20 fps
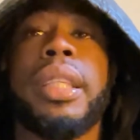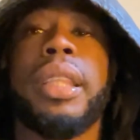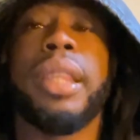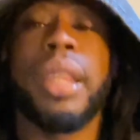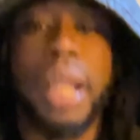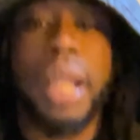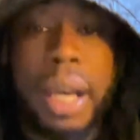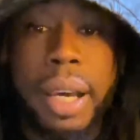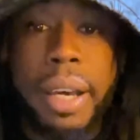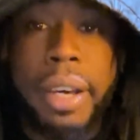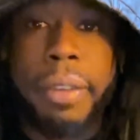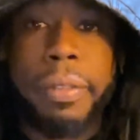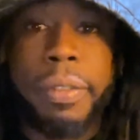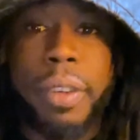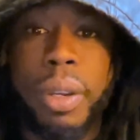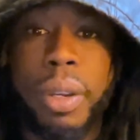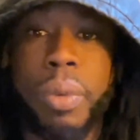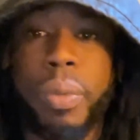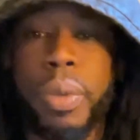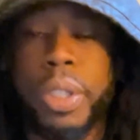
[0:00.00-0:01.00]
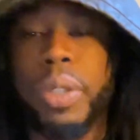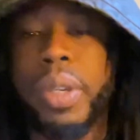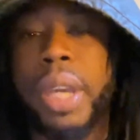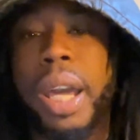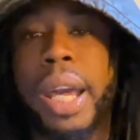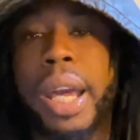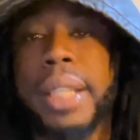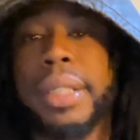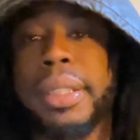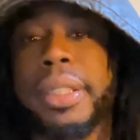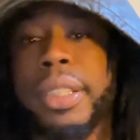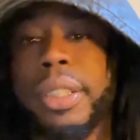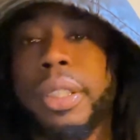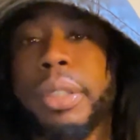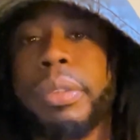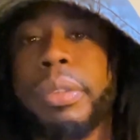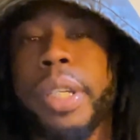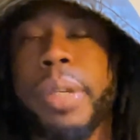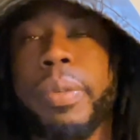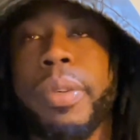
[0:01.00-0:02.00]
love when you guys
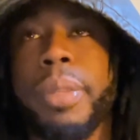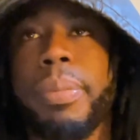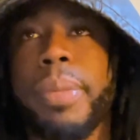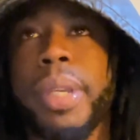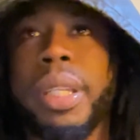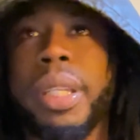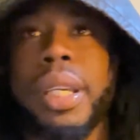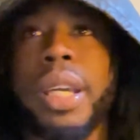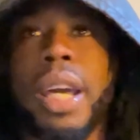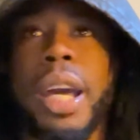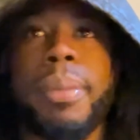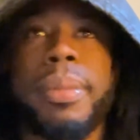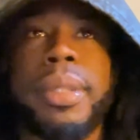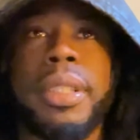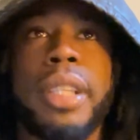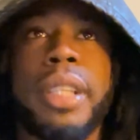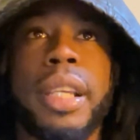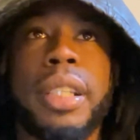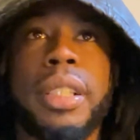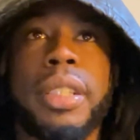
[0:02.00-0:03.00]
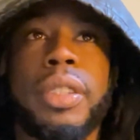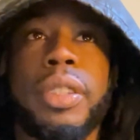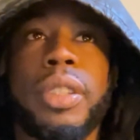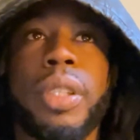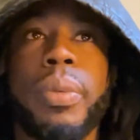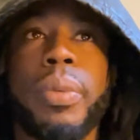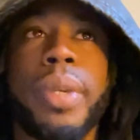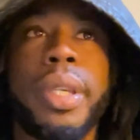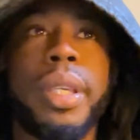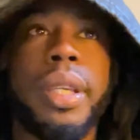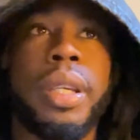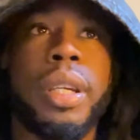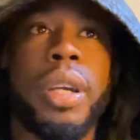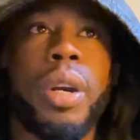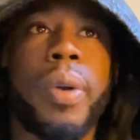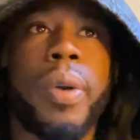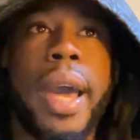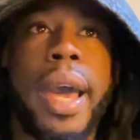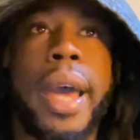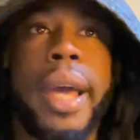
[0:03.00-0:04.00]
disagree with me in the comment section so we can
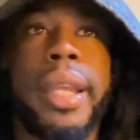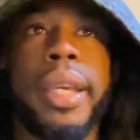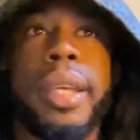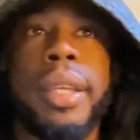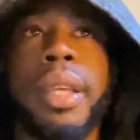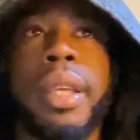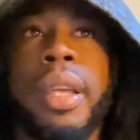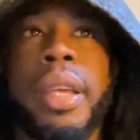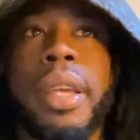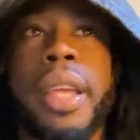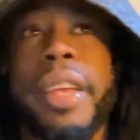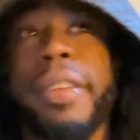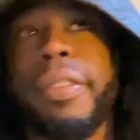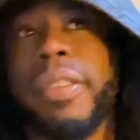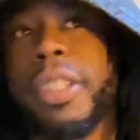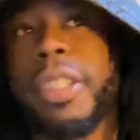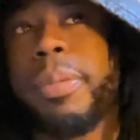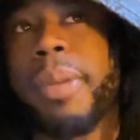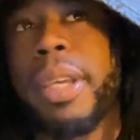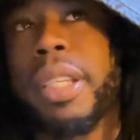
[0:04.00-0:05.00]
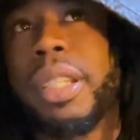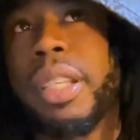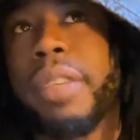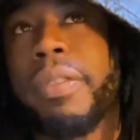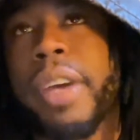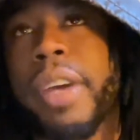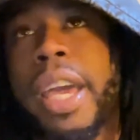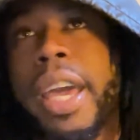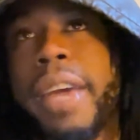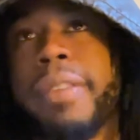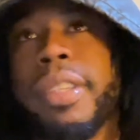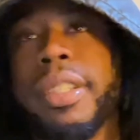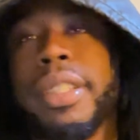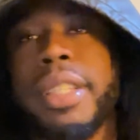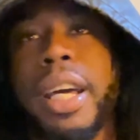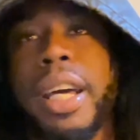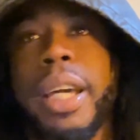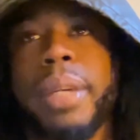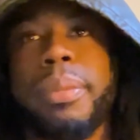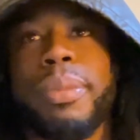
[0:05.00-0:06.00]
go at it, especially if I have the
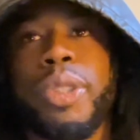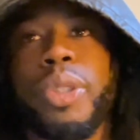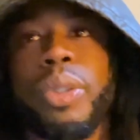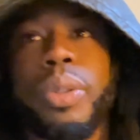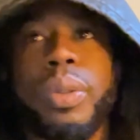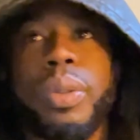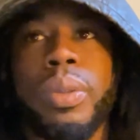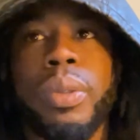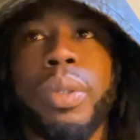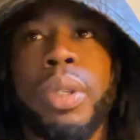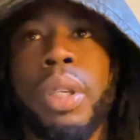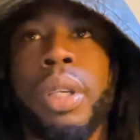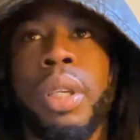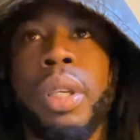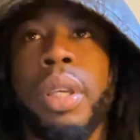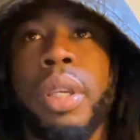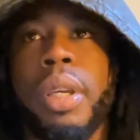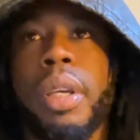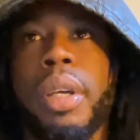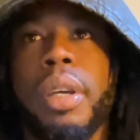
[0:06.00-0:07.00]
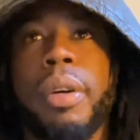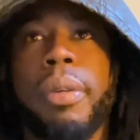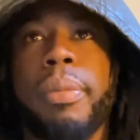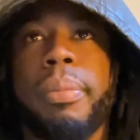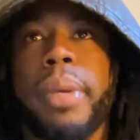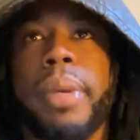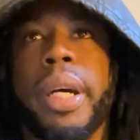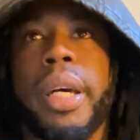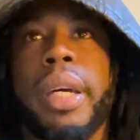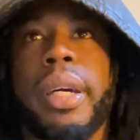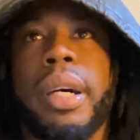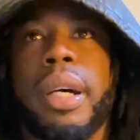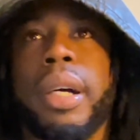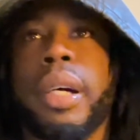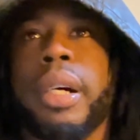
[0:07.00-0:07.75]
time to. But,